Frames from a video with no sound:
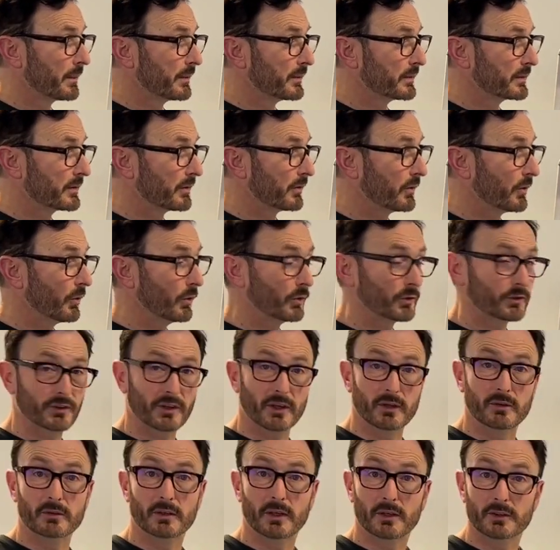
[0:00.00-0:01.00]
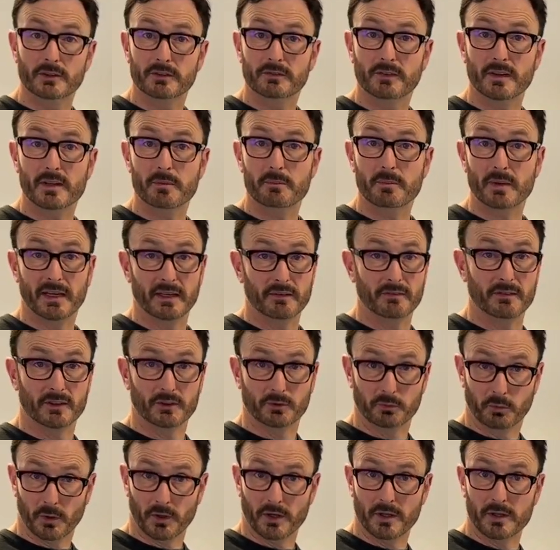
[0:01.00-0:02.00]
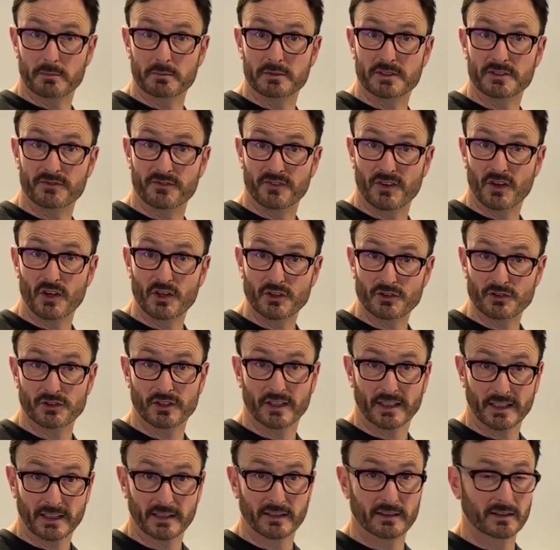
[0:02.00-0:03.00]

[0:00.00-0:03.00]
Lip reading: There are also loads of other benefits. One of them is versioning.